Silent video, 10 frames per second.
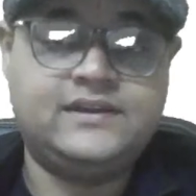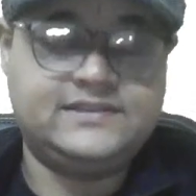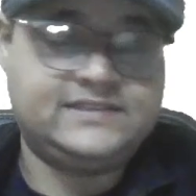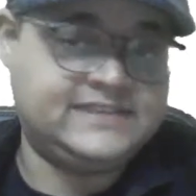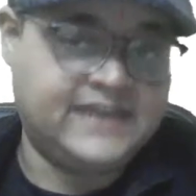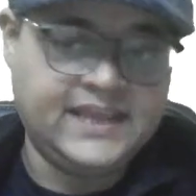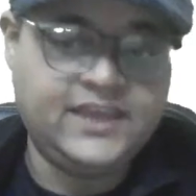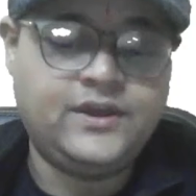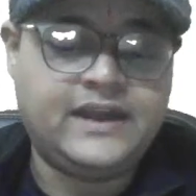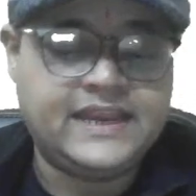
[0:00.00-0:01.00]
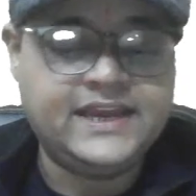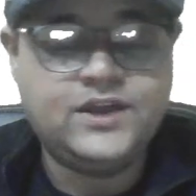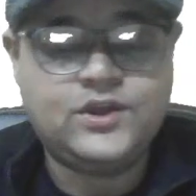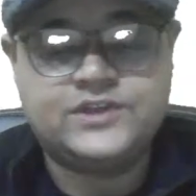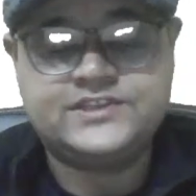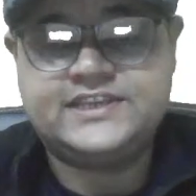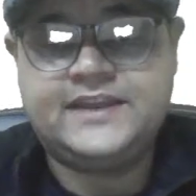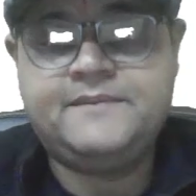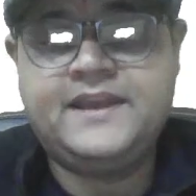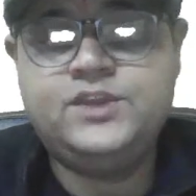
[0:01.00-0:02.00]
study or read a
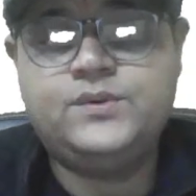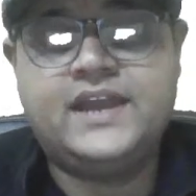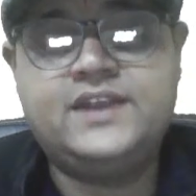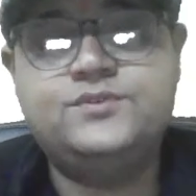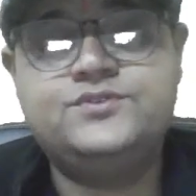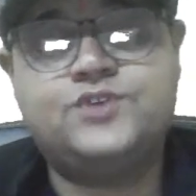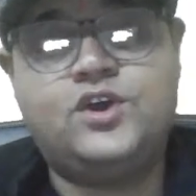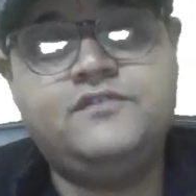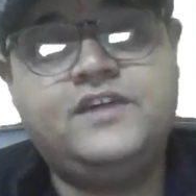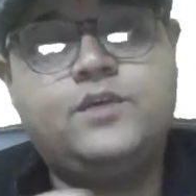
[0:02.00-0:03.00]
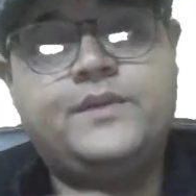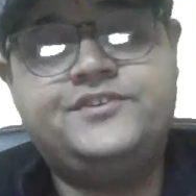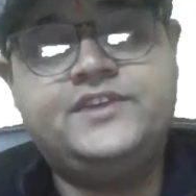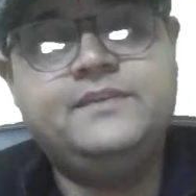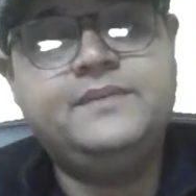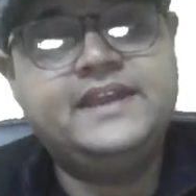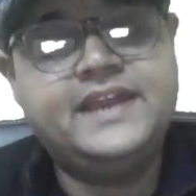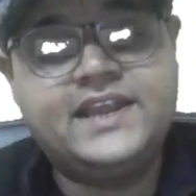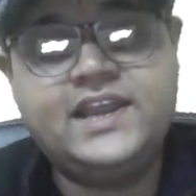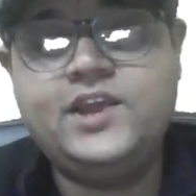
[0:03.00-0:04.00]
concept and you get to solve a question
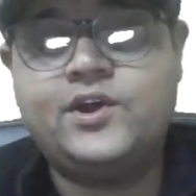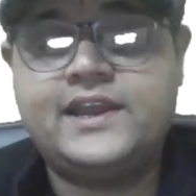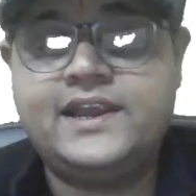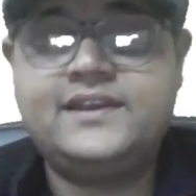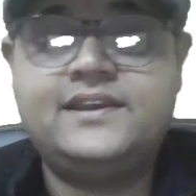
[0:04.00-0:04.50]
immediately on it,